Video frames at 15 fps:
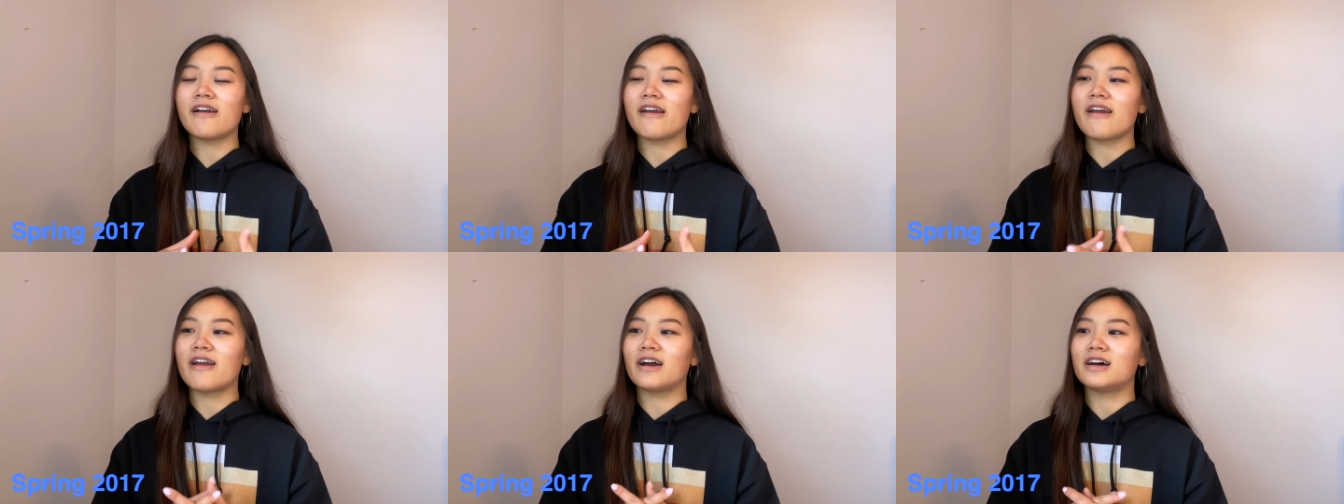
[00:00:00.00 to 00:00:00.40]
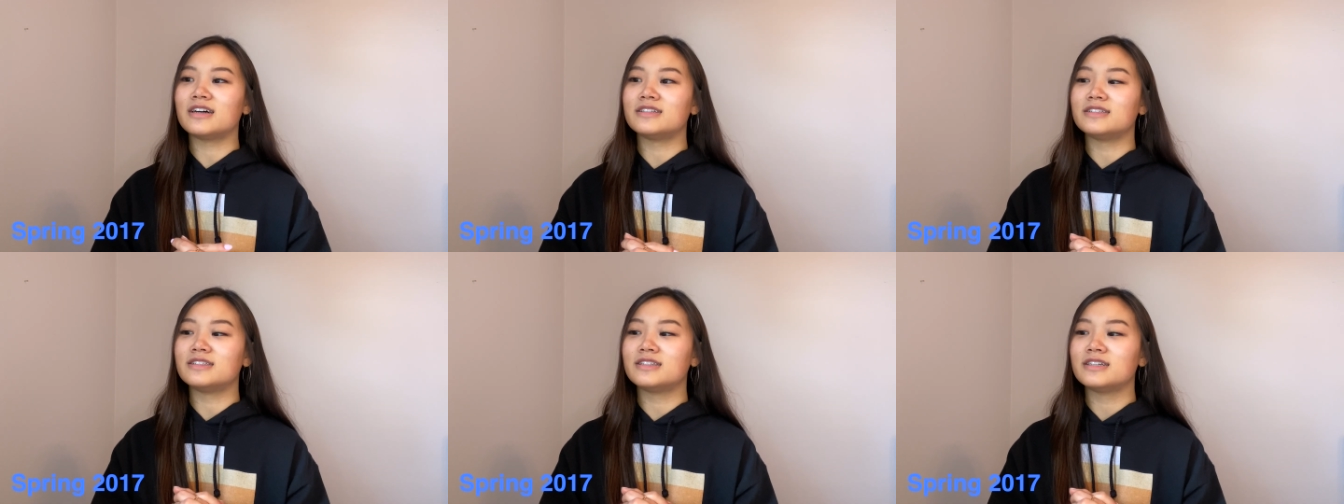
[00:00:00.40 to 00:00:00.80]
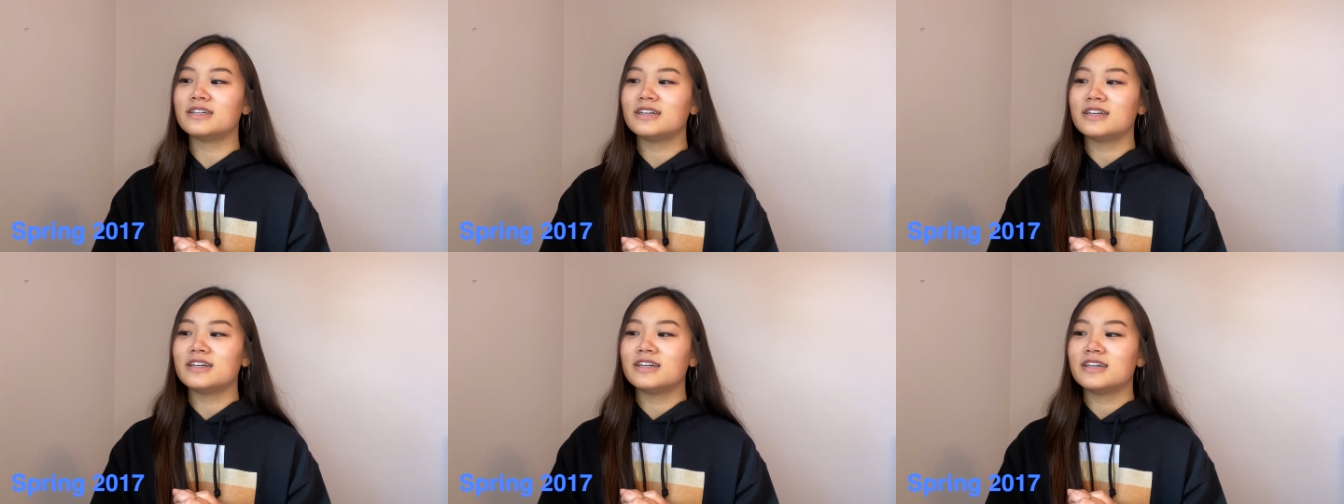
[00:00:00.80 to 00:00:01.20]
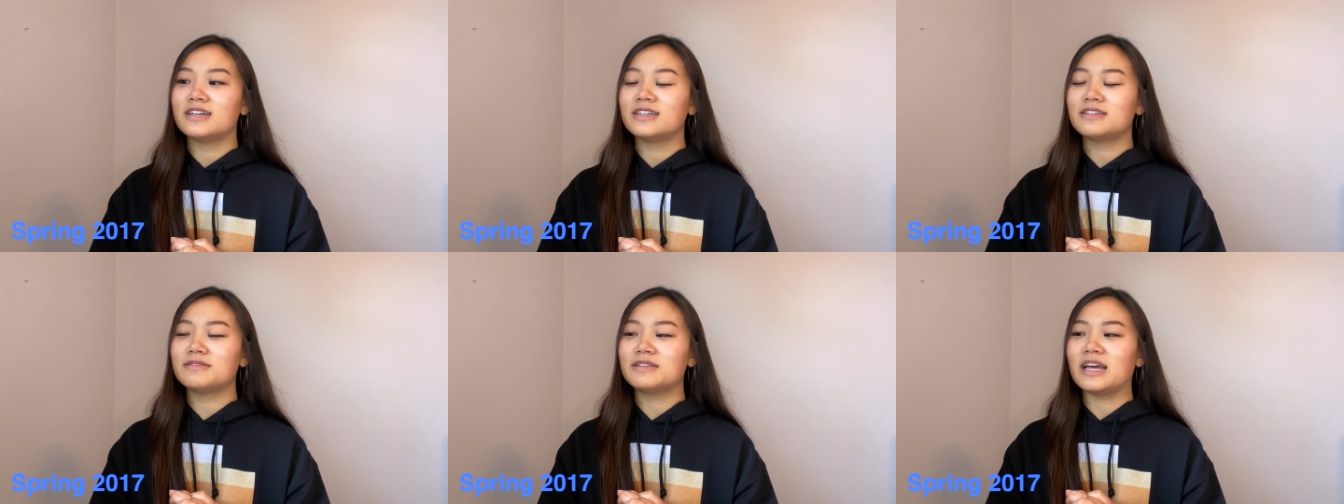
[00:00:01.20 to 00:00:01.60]
And
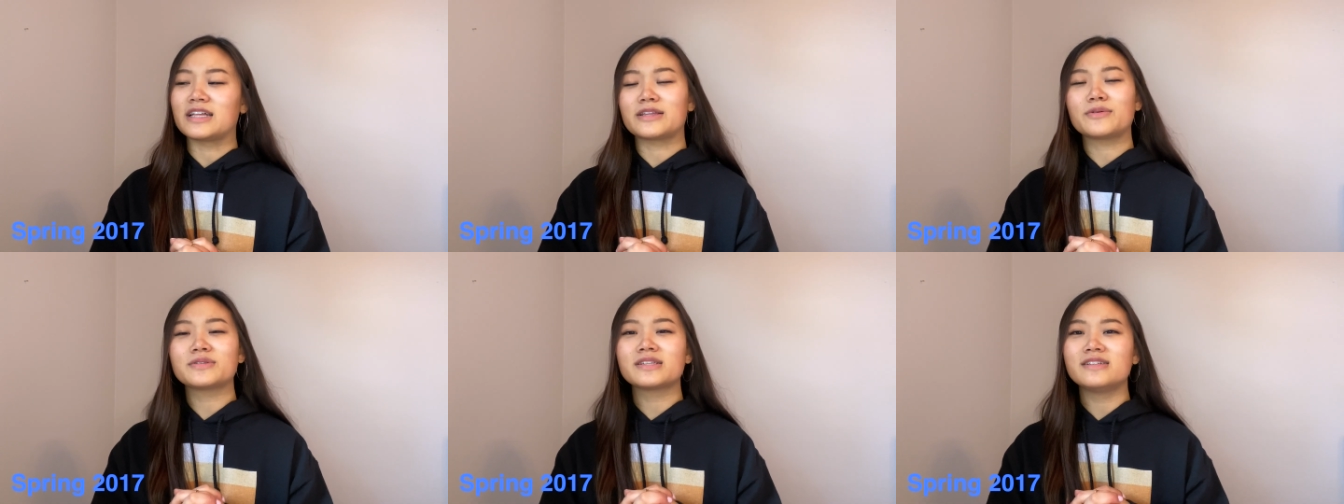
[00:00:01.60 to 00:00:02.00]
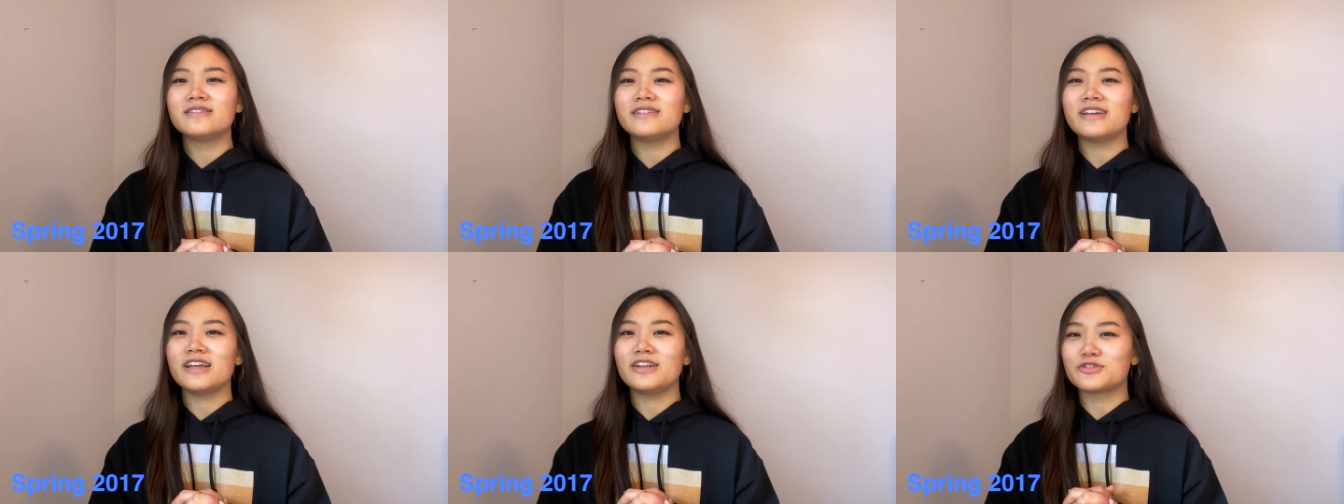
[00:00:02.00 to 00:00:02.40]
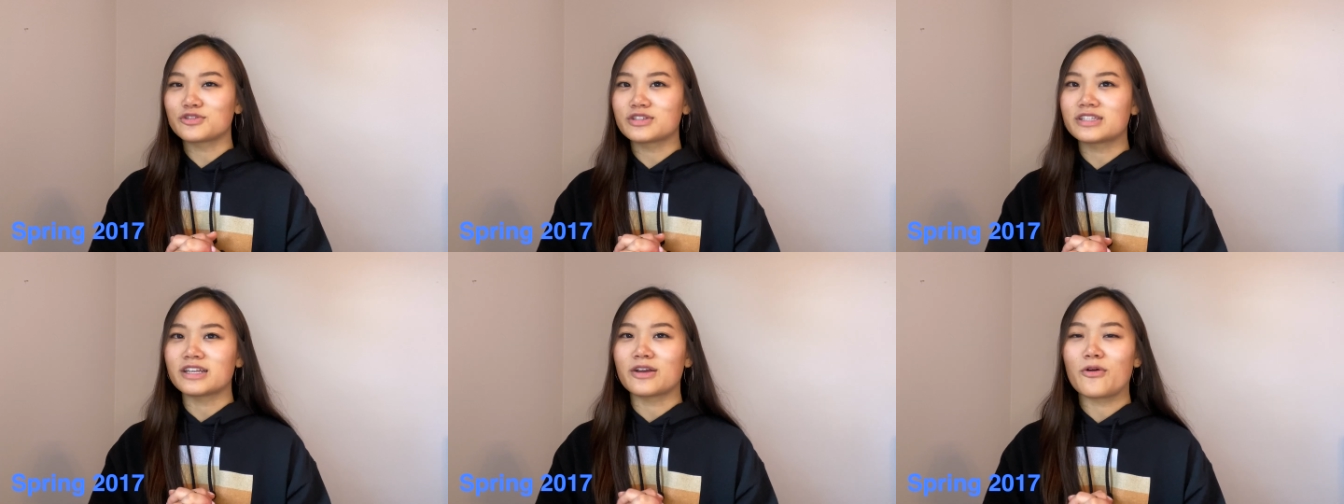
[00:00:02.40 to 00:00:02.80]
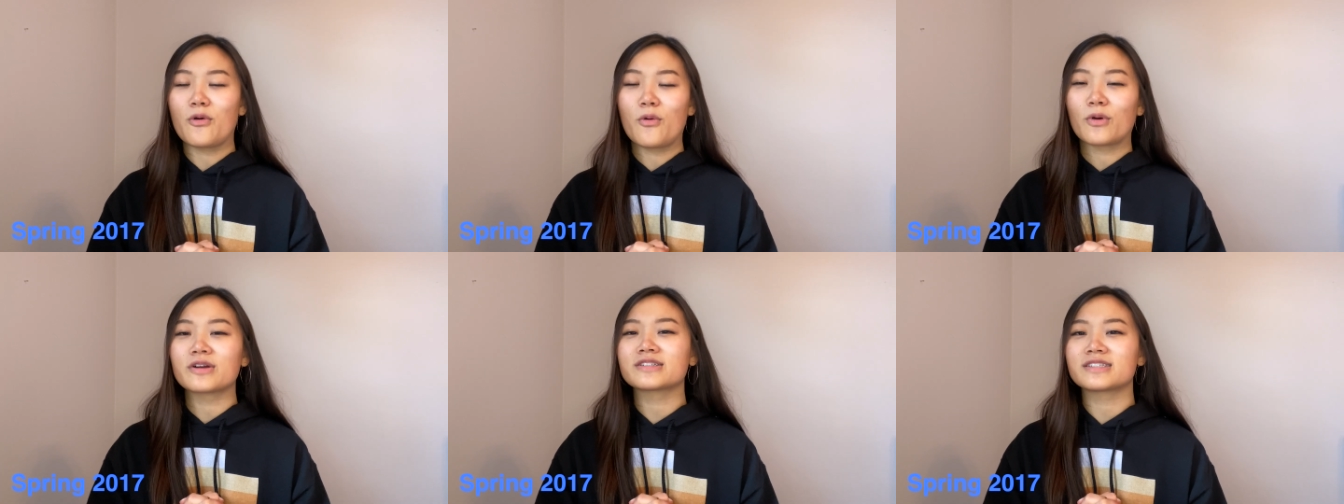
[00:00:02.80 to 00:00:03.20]
yeah, that was an interesting
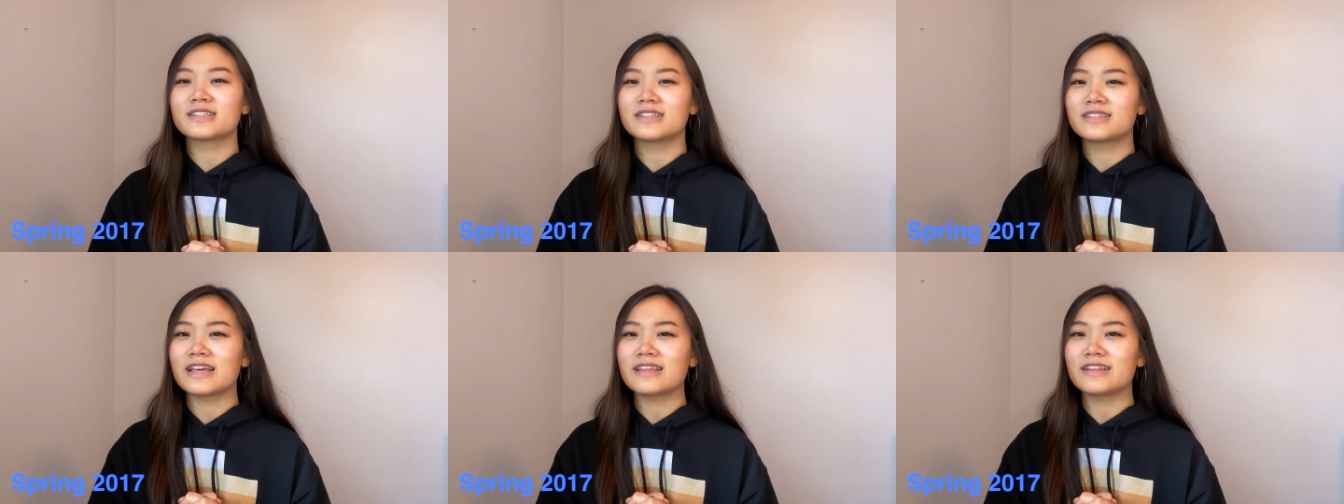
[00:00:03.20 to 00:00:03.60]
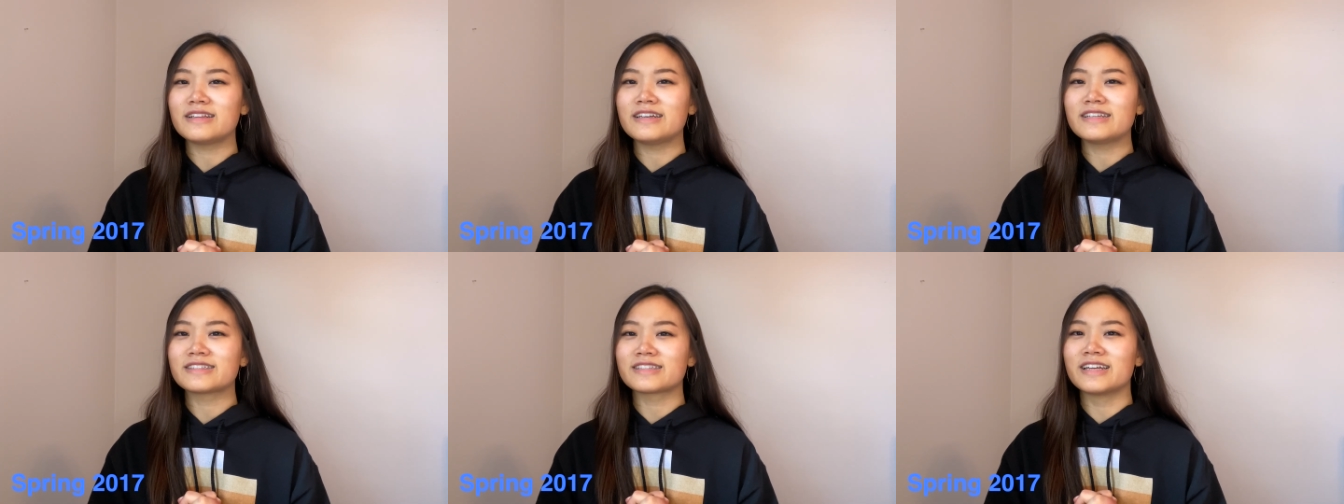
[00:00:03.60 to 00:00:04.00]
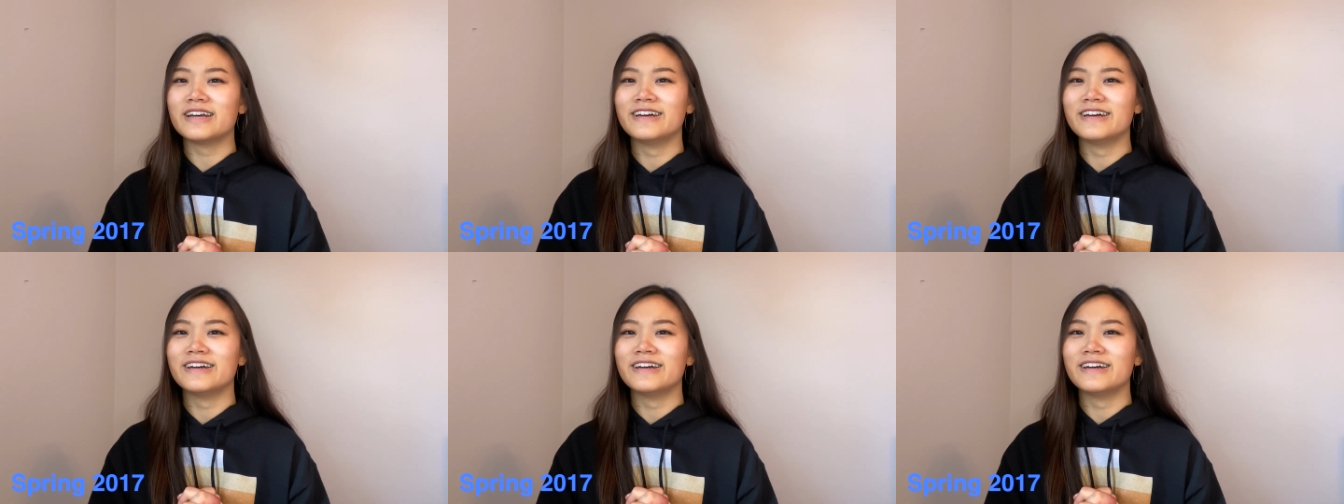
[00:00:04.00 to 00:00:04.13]
course to say the least.